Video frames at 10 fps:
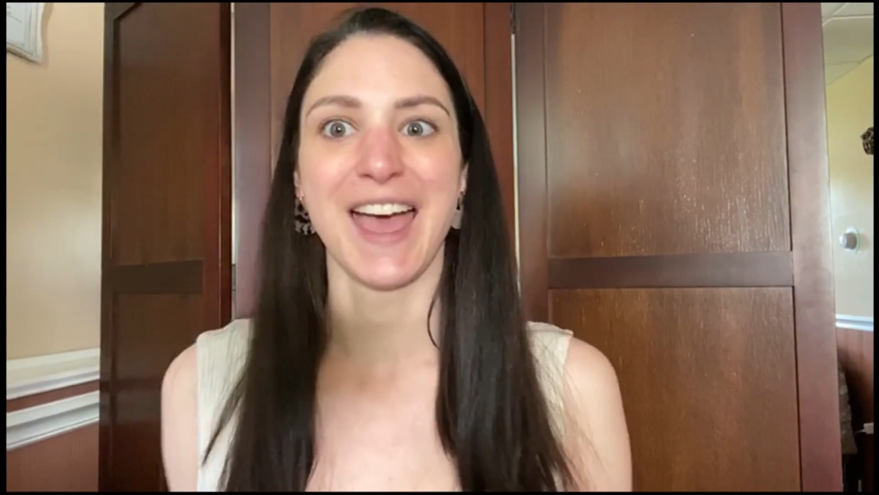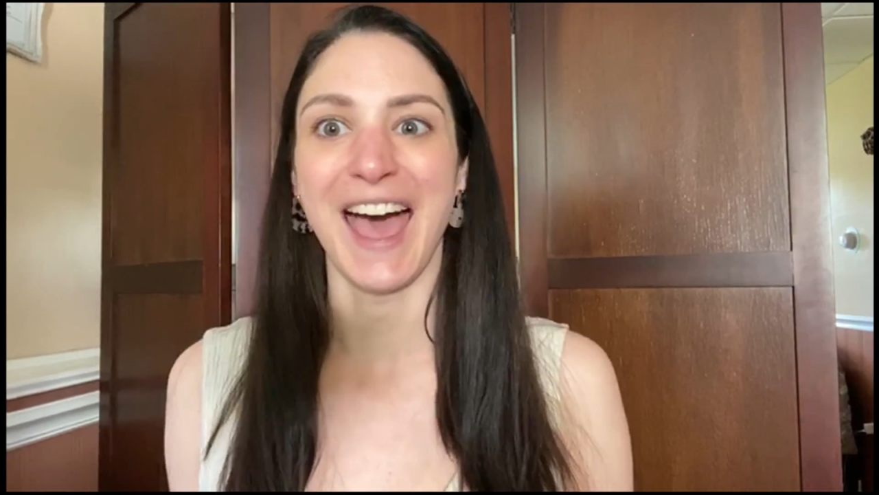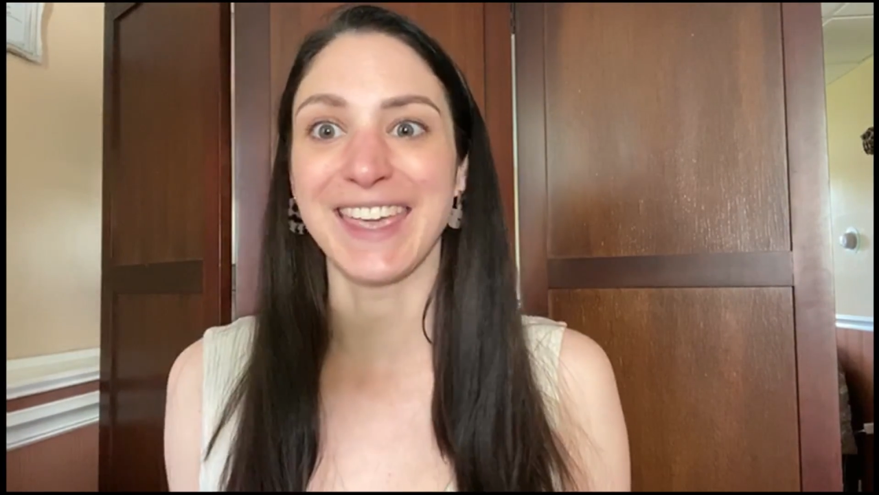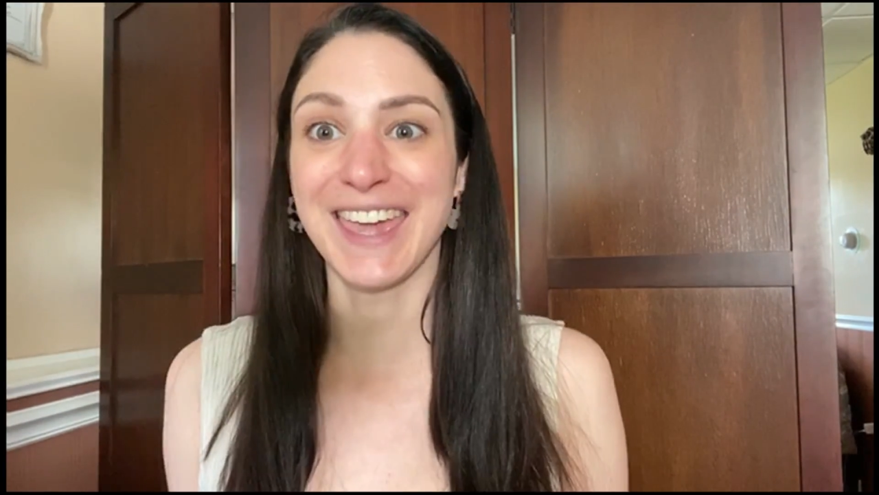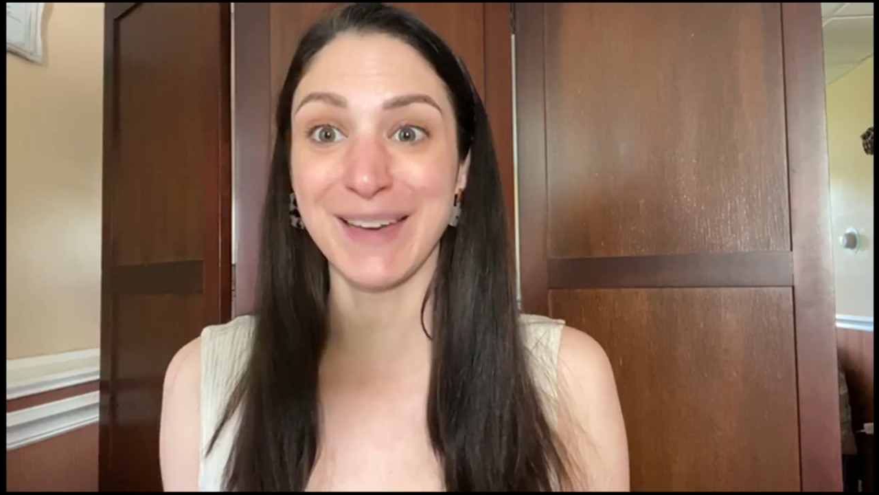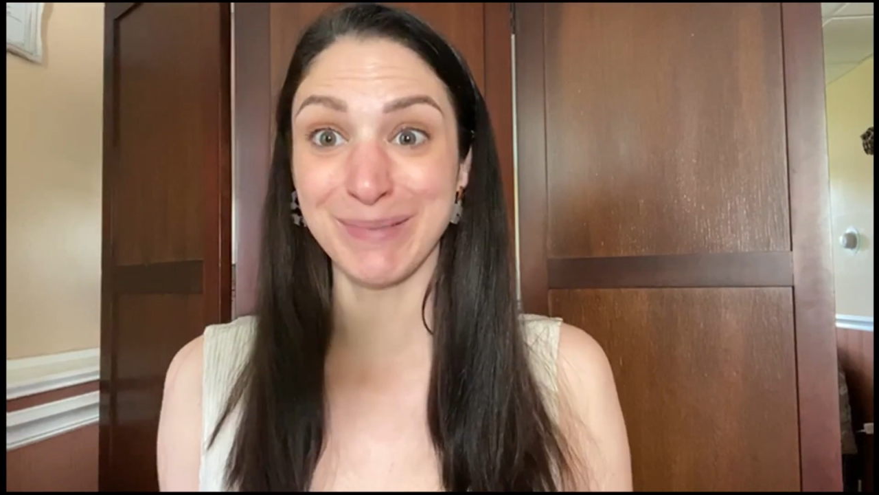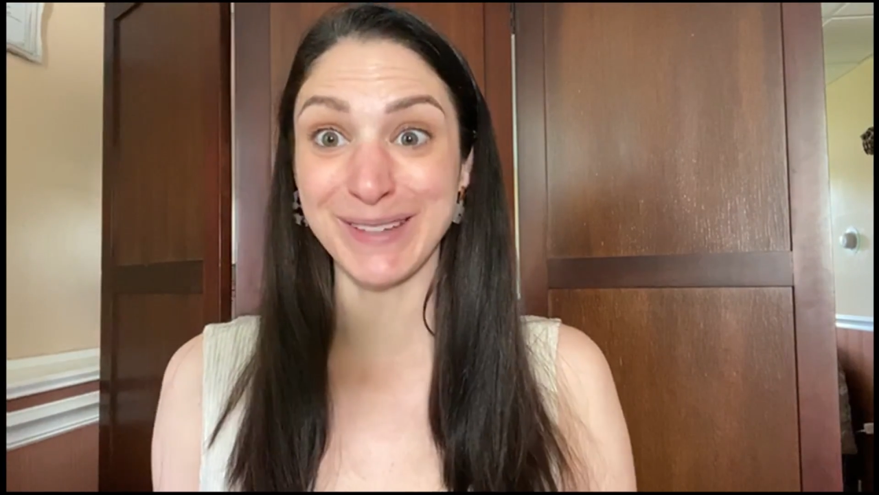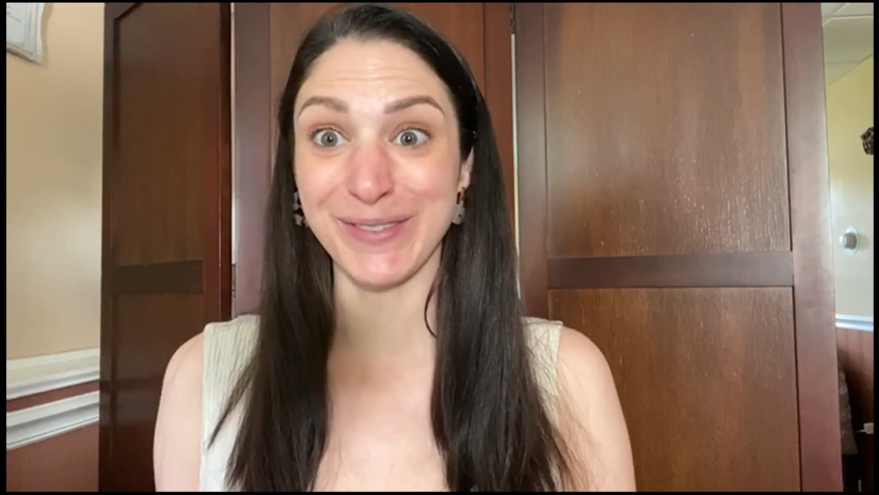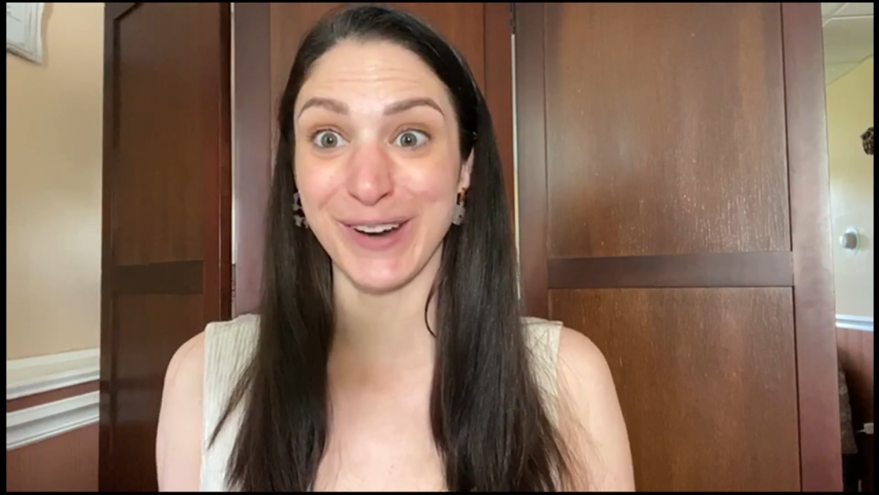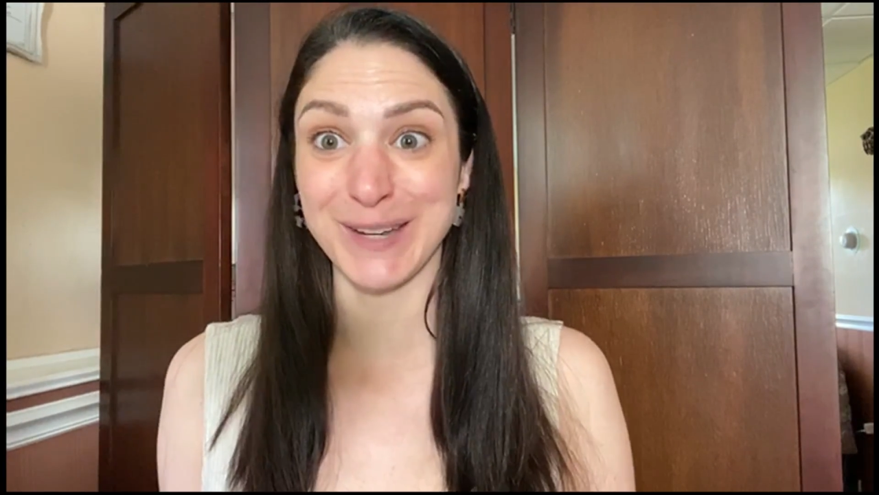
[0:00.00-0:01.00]
I can't
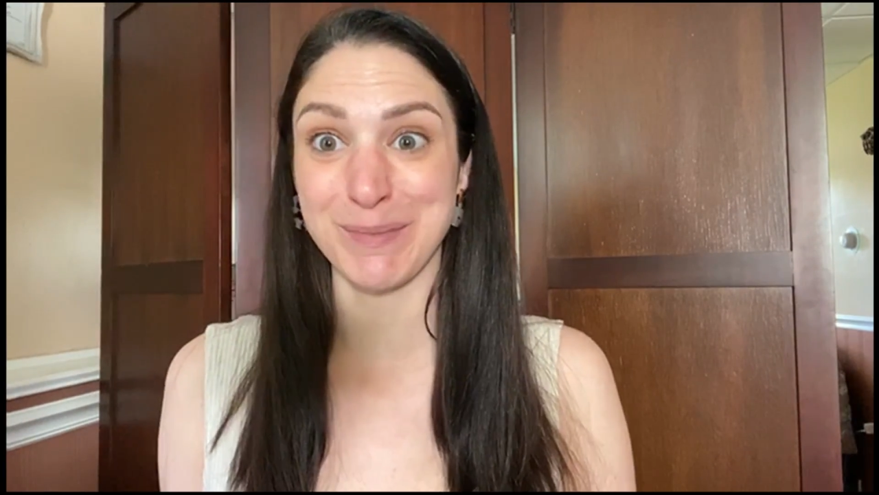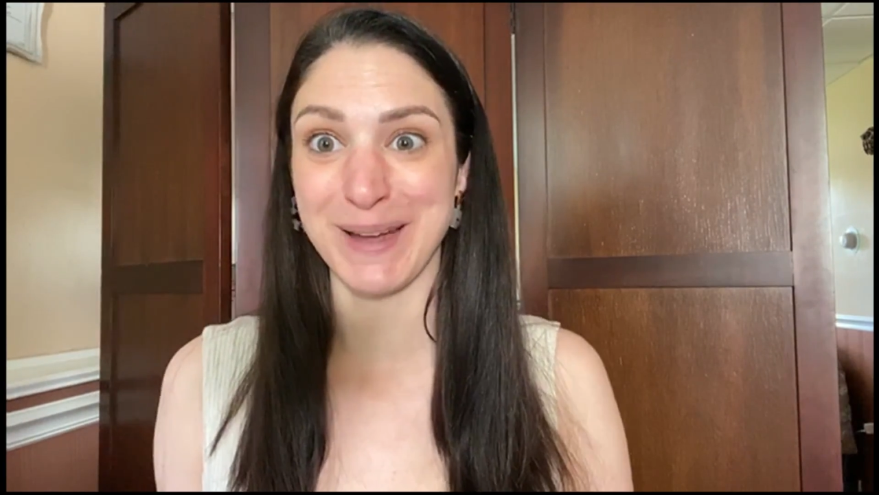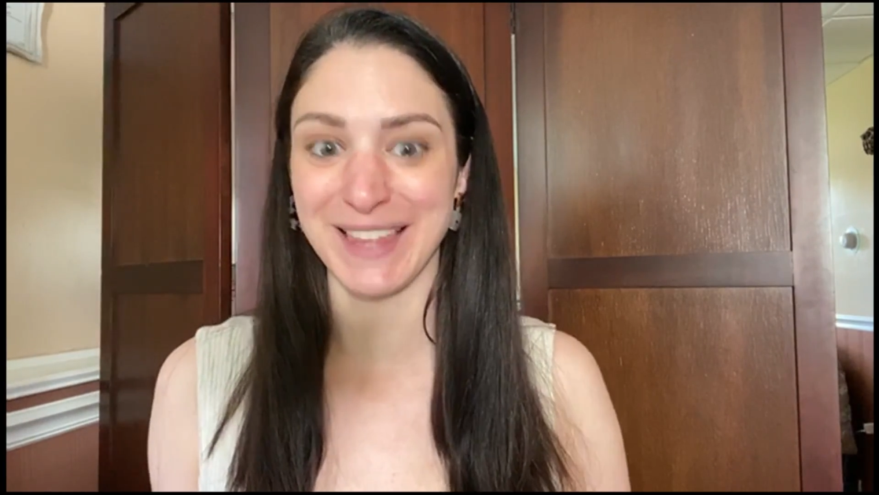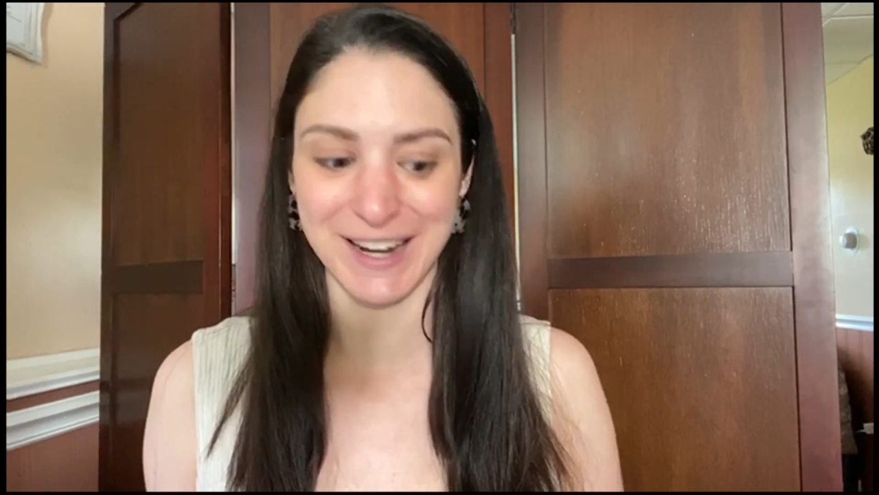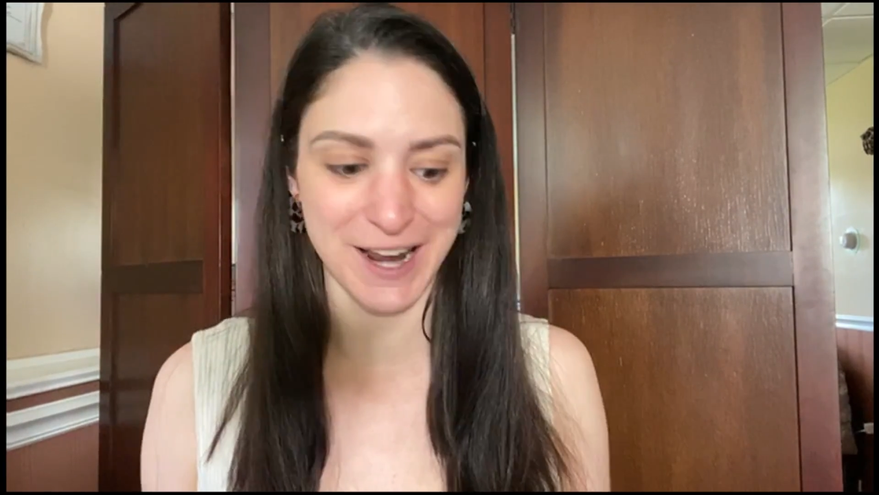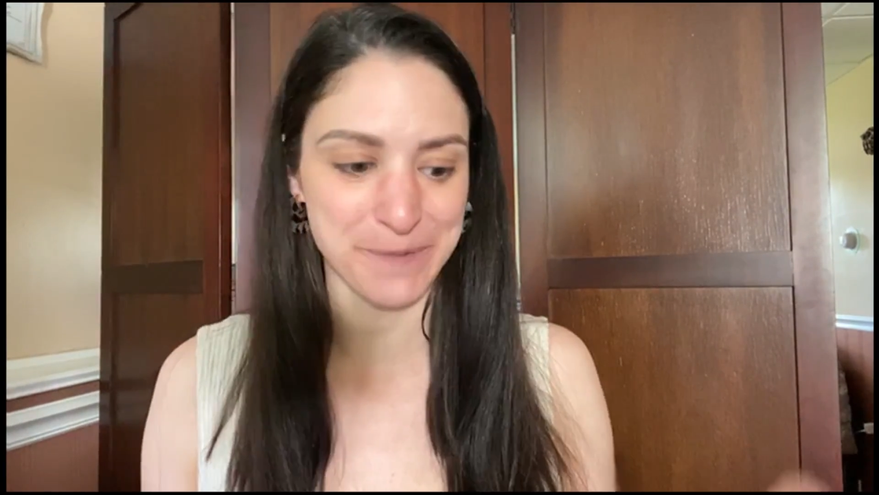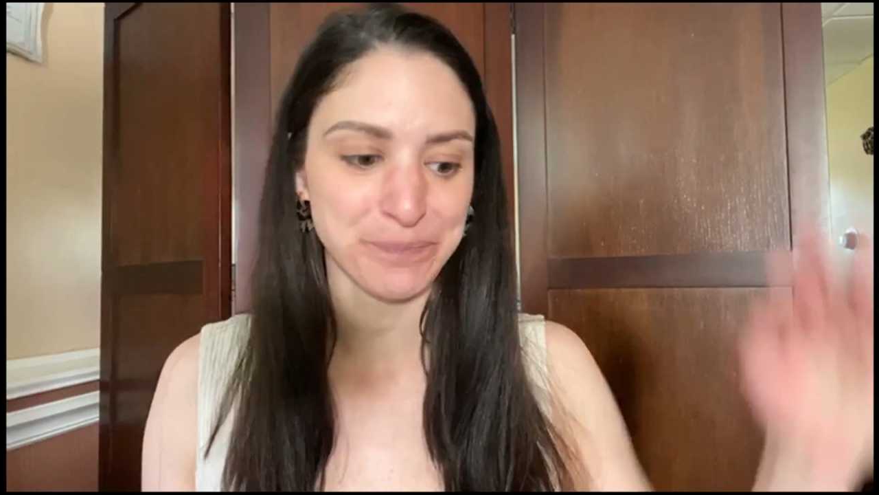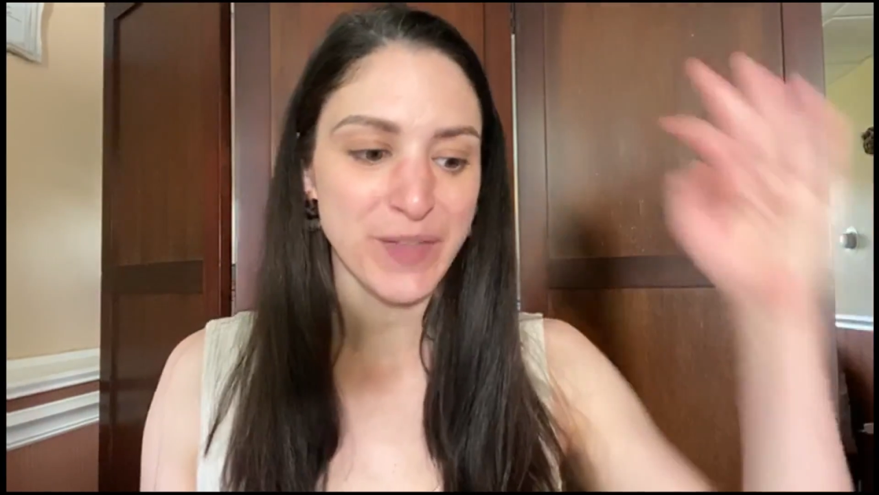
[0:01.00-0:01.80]
believe I forgot to turn my light on.